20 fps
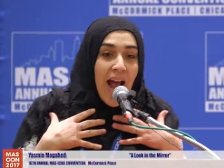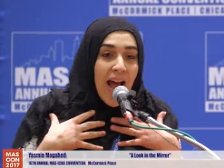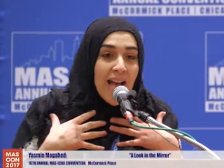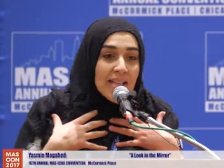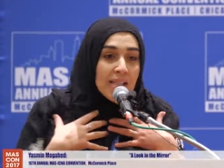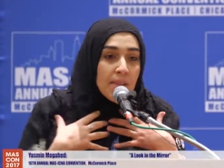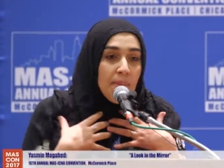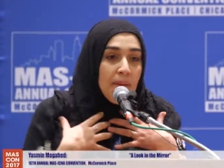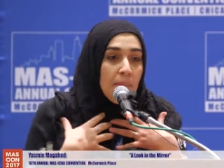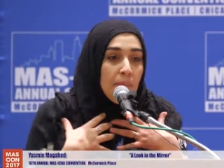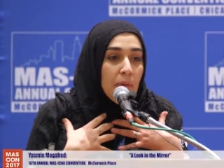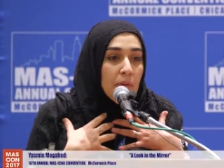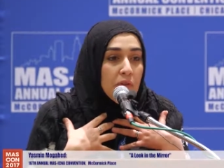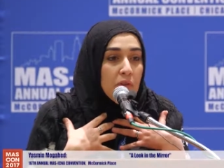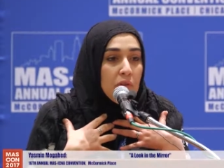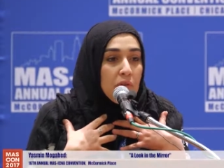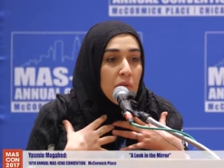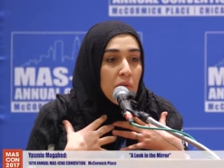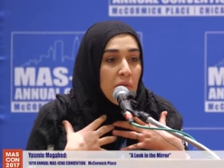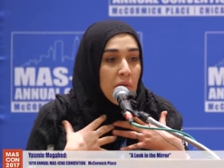ask people
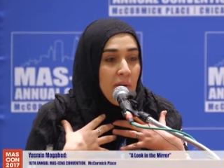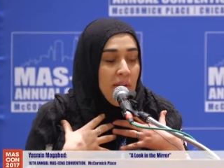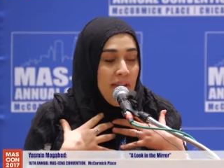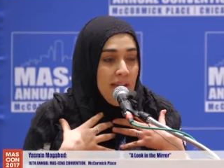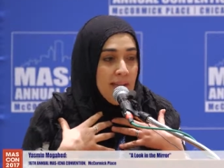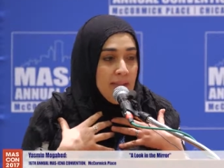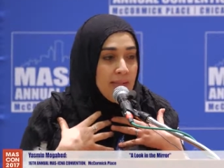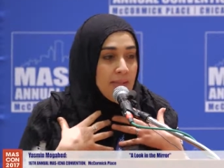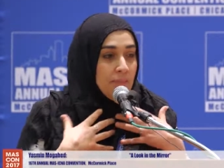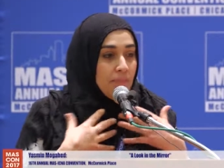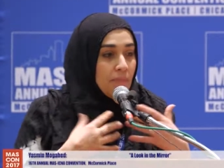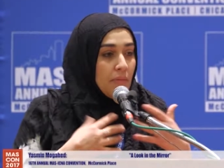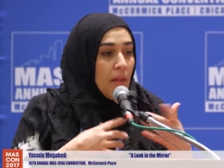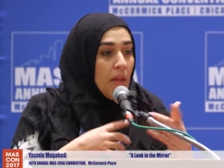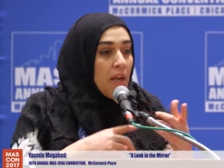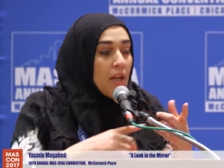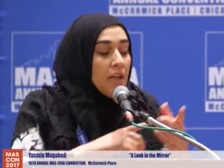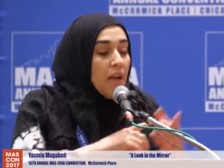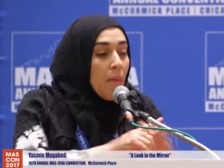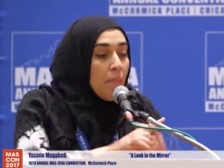to do is
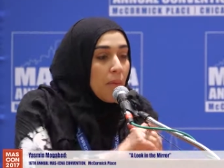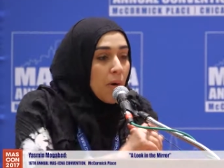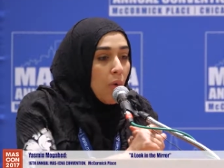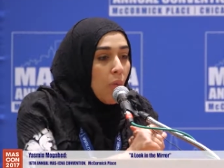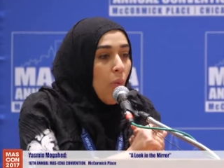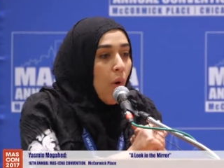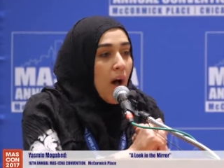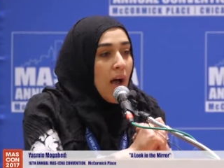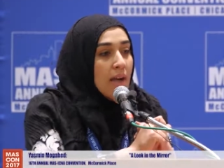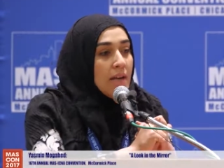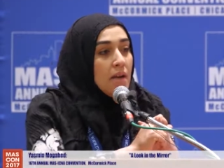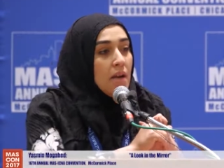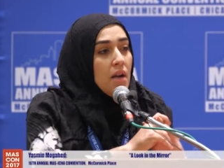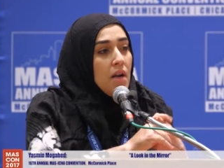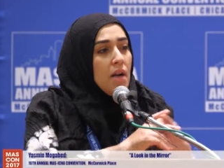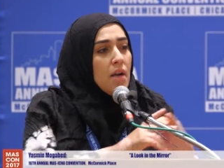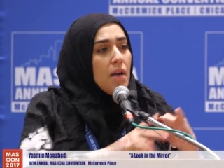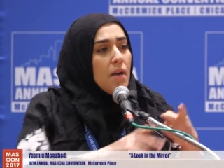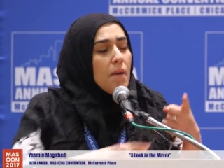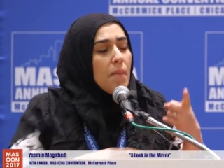number one,
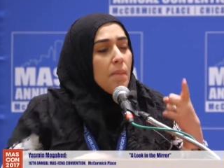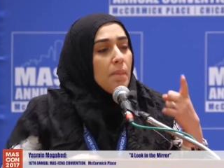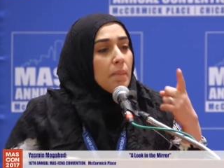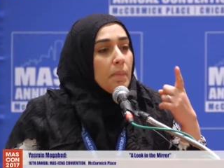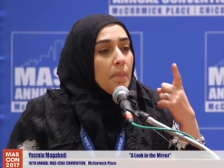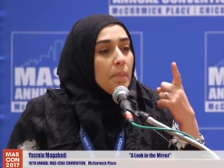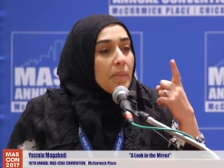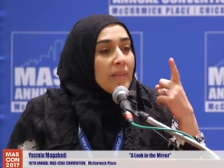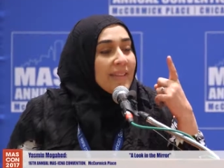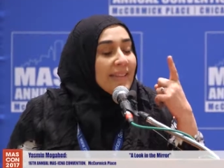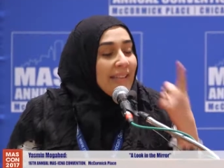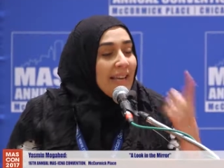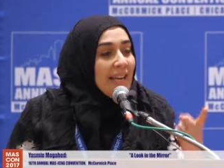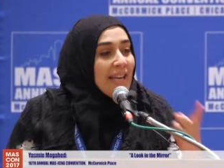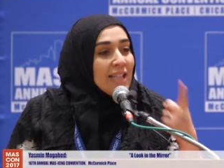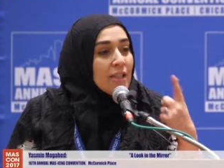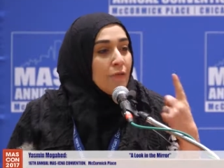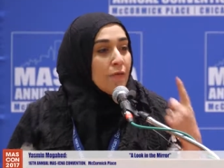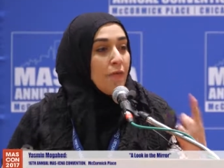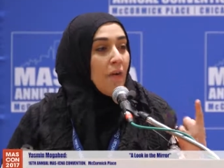
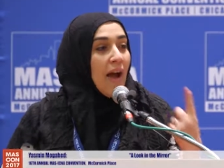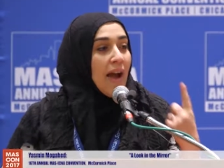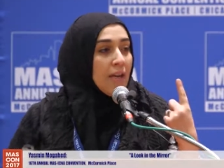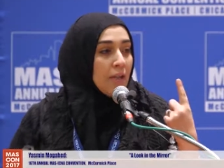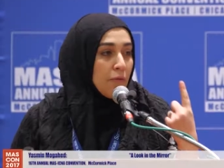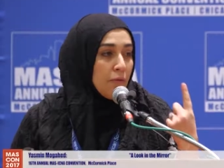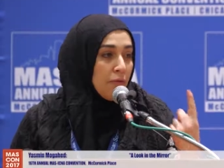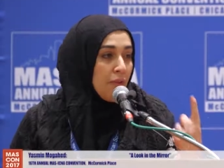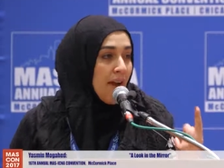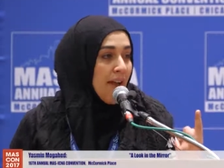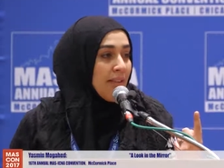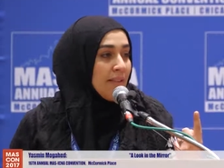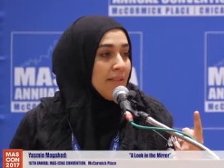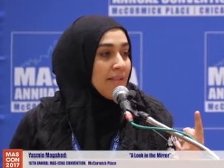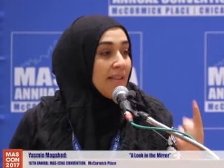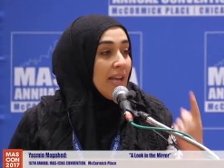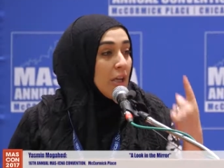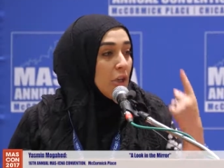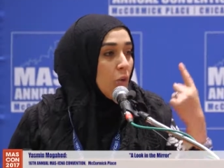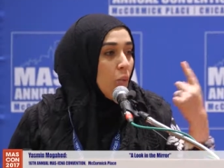please find
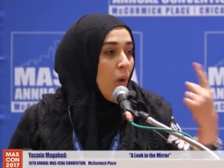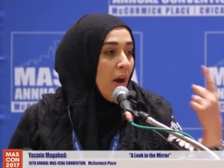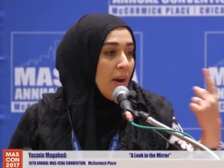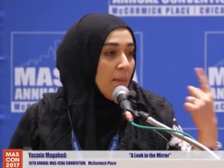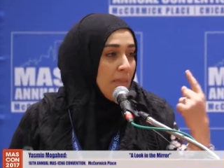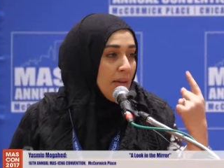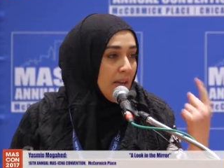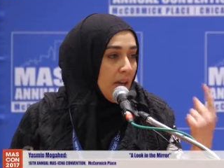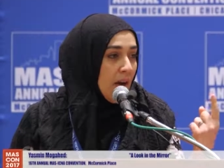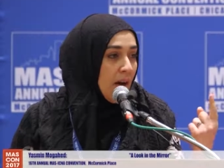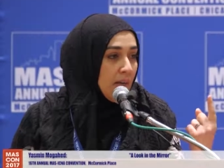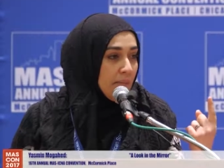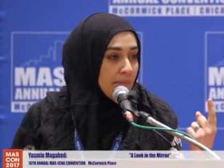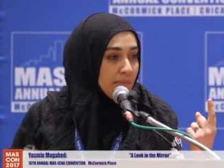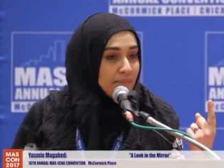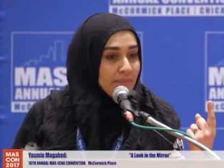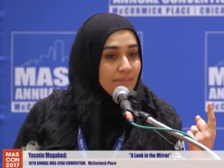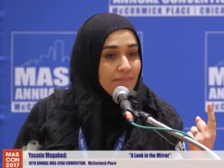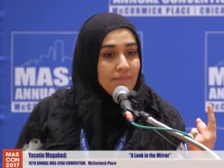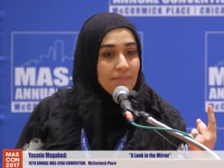friends that you want to
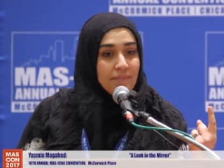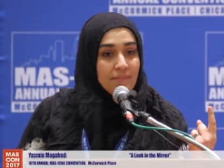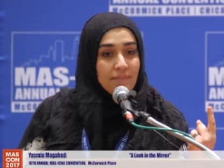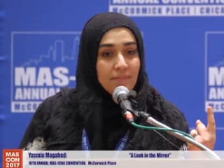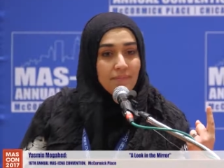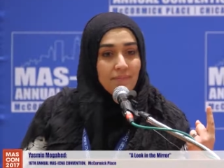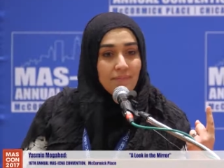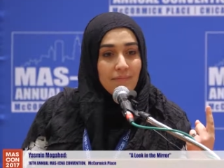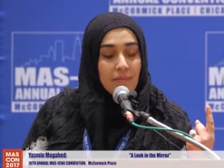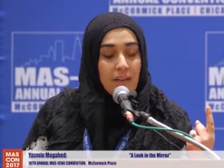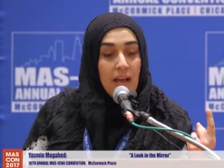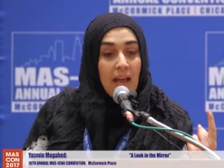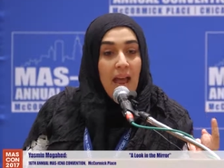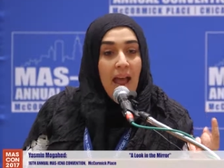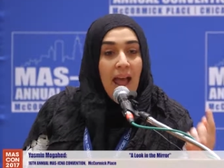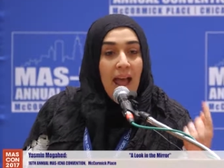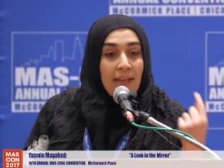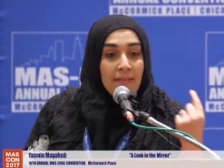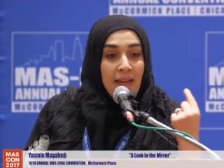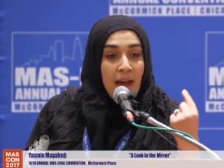become.
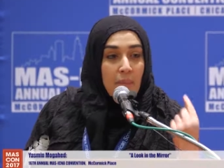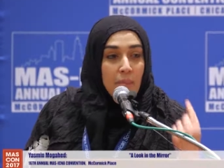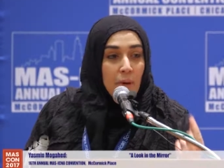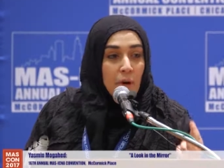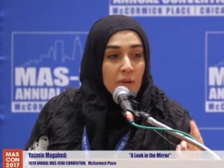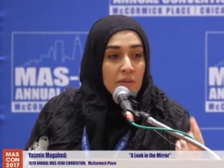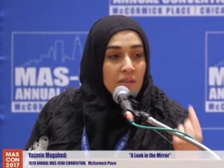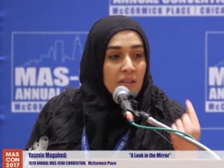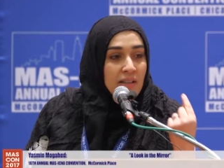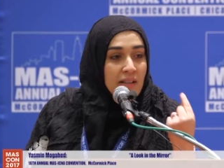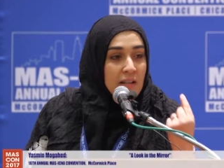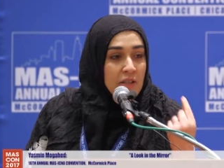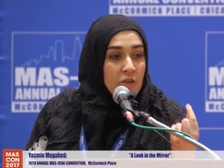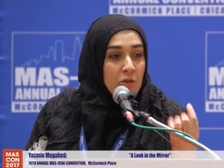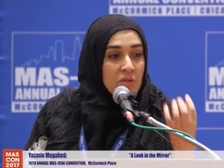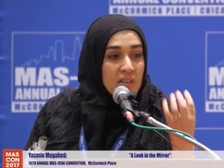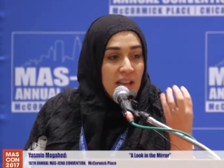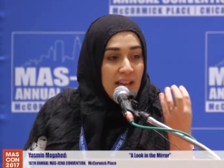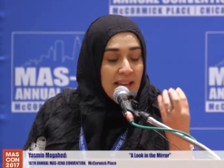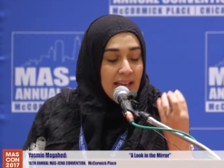And that person that
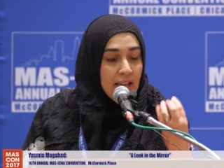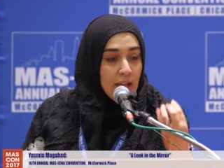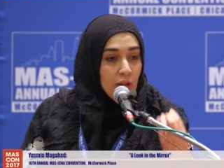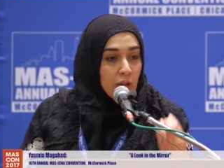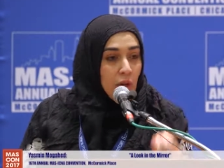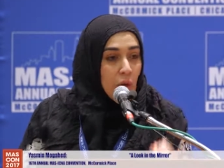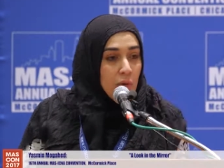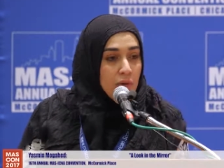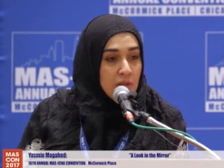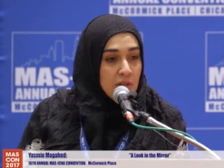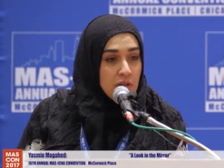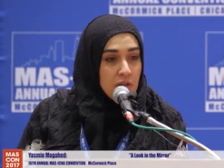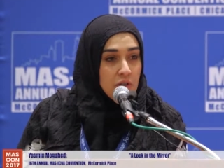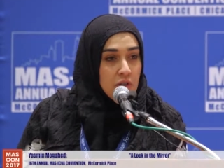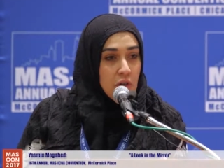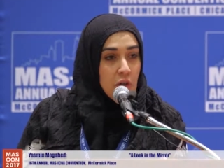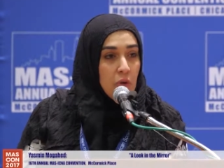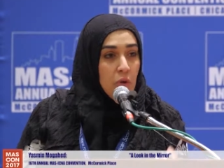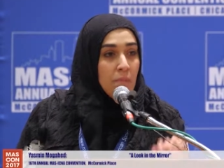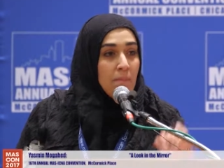you take closest
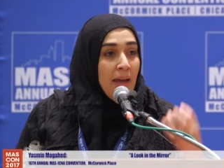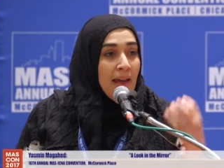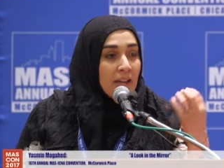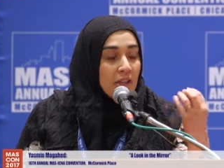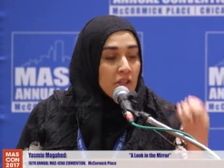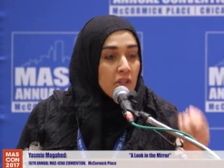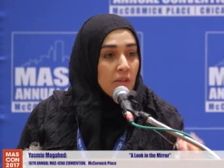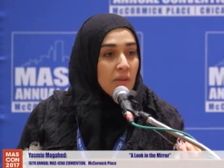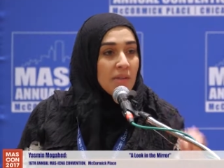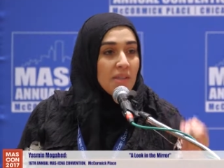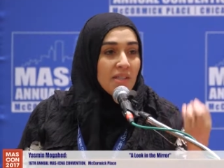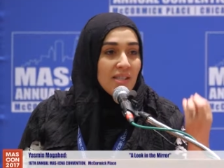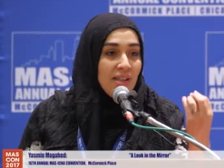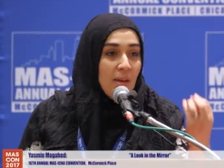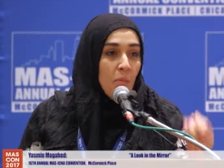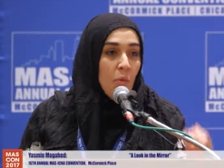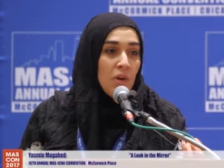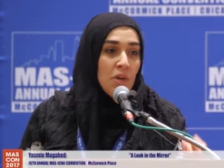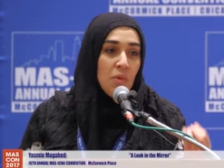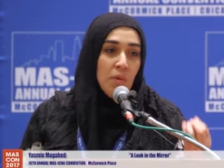to you, make sure it's
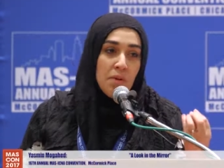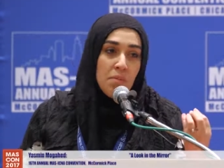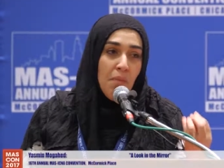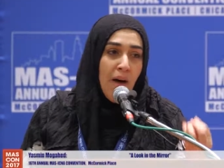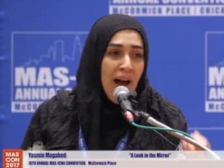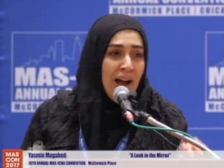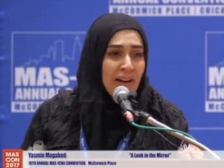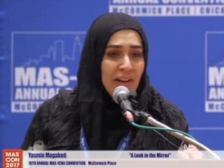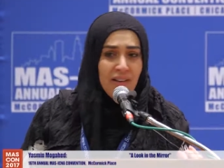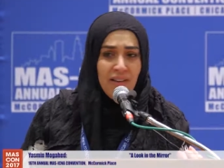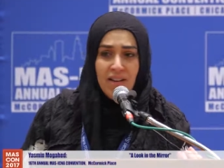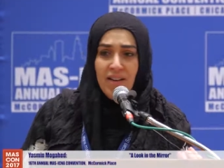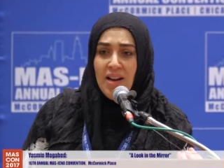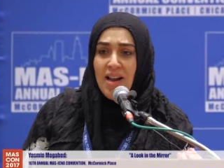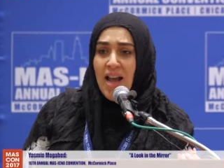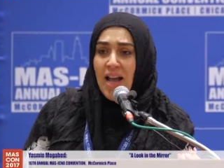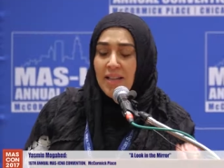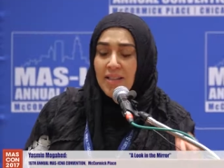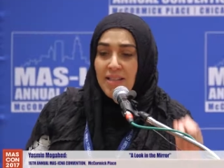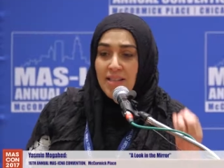someone you admire
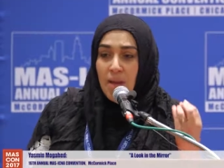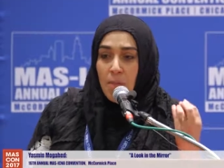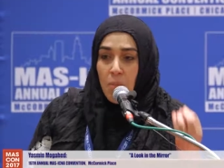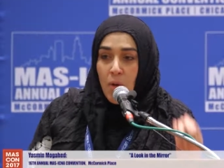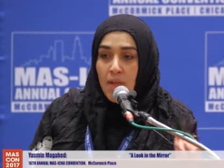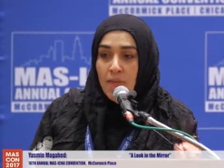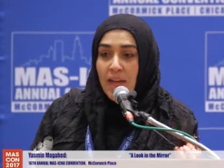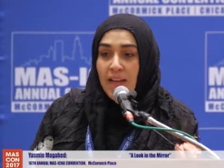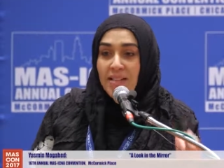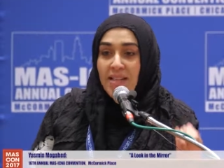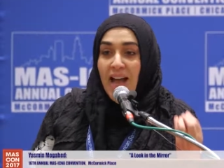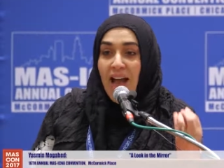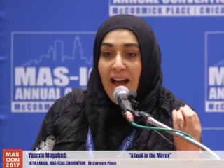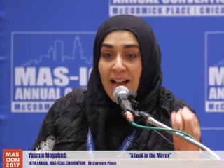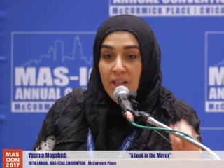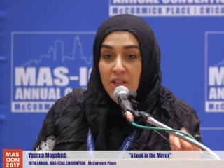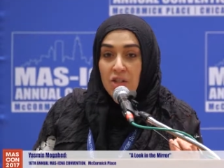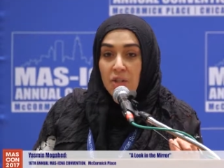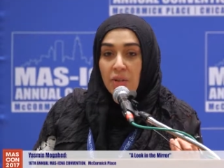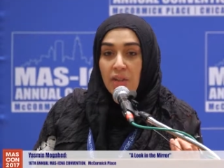and someone that's
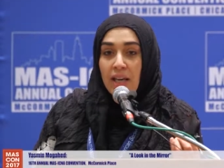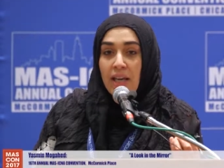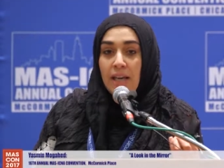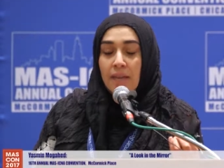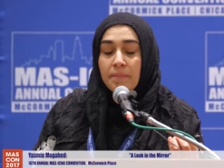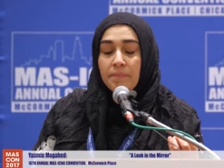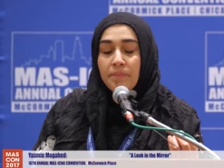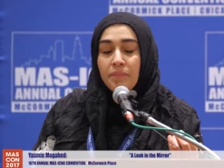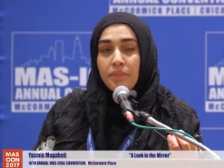actually